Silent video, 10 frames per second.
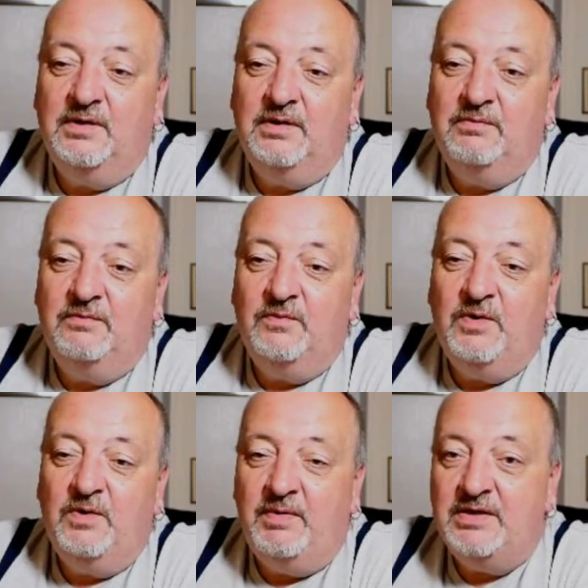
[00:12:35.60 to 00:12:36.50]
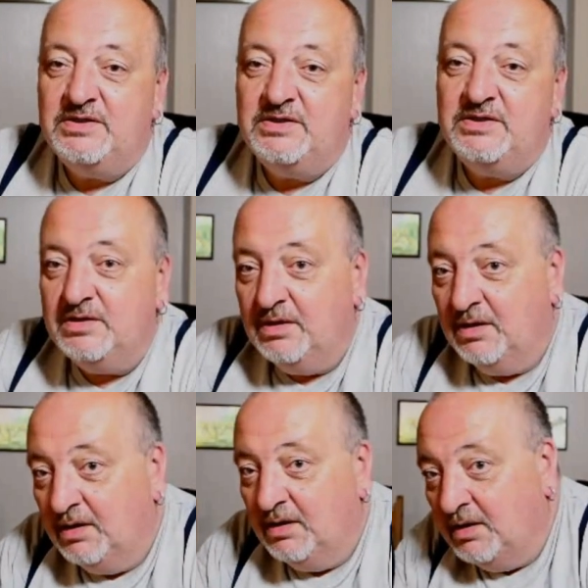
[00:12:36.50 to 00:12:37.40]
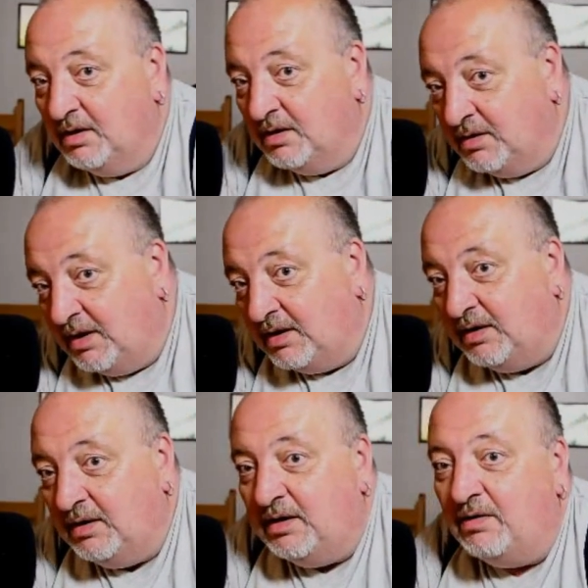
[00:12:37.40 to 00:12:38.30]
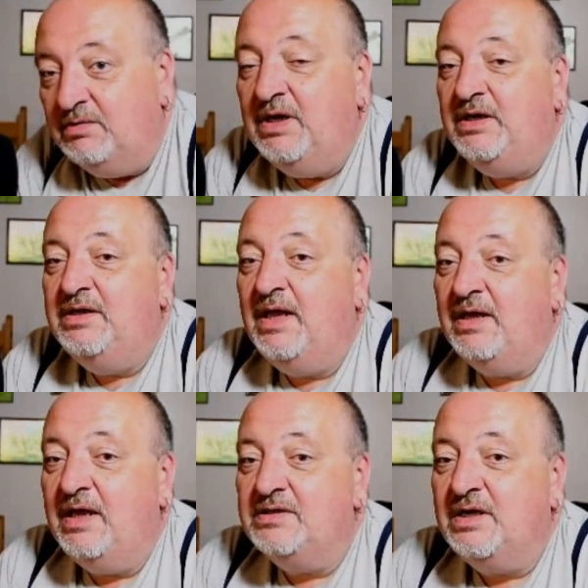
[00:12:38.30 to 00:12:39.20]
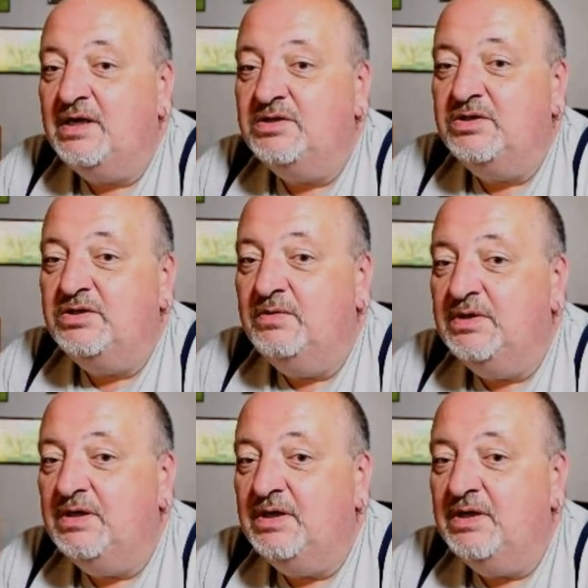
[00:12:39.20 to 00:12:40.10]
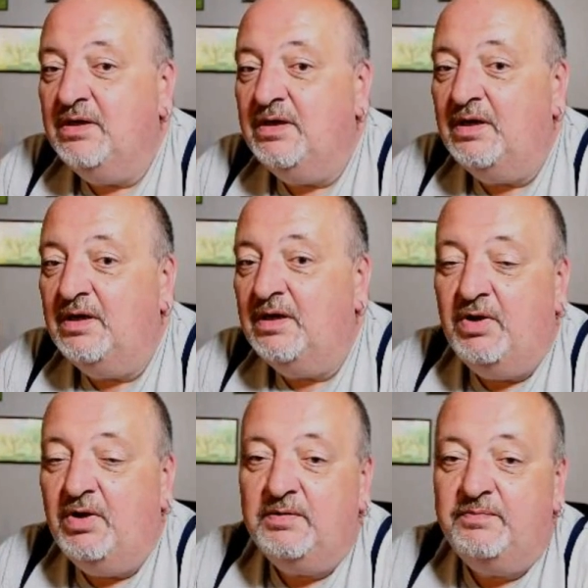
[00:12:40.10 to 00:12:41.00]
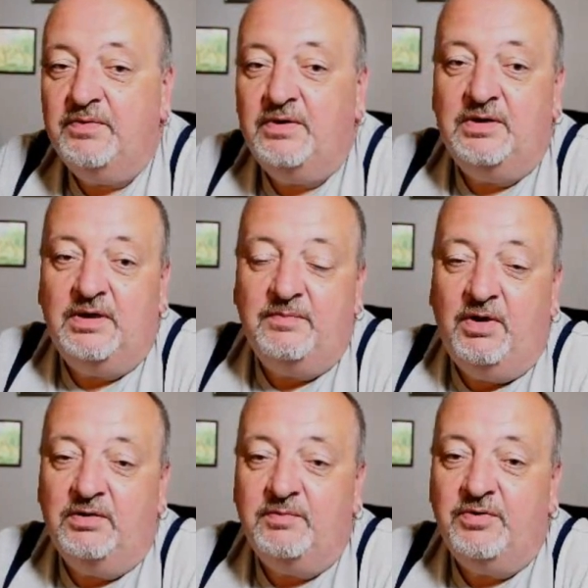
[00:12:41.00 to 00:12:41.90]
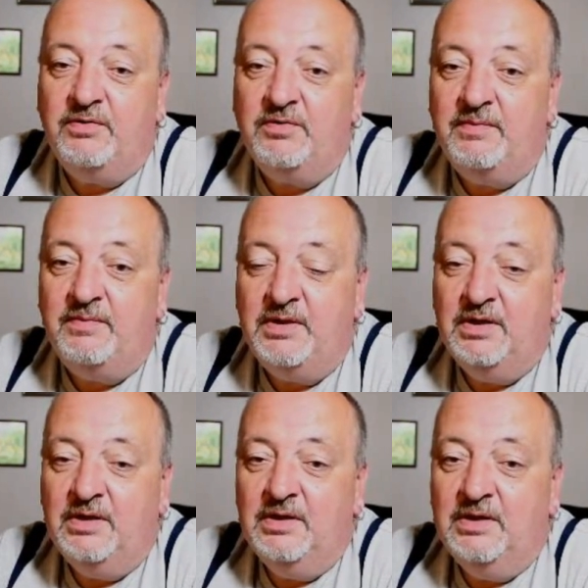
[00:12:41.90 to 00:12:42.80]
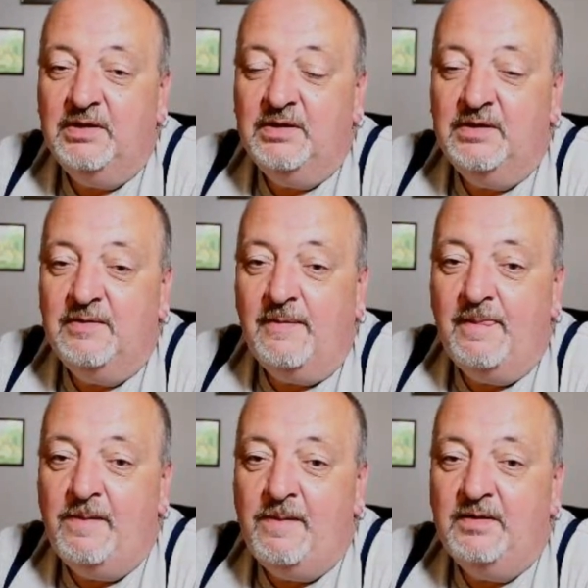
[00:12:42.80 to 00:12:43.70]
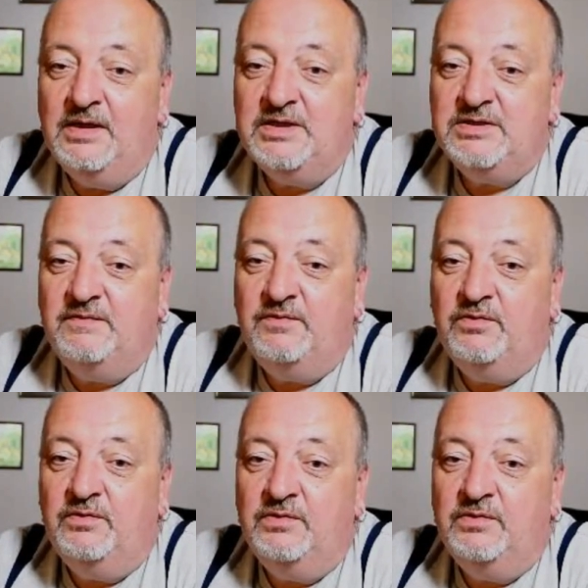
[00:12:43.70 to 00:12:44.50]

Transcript: where my mouse is. Now you don't need that. That's actually to do with another part of the program. That's actually for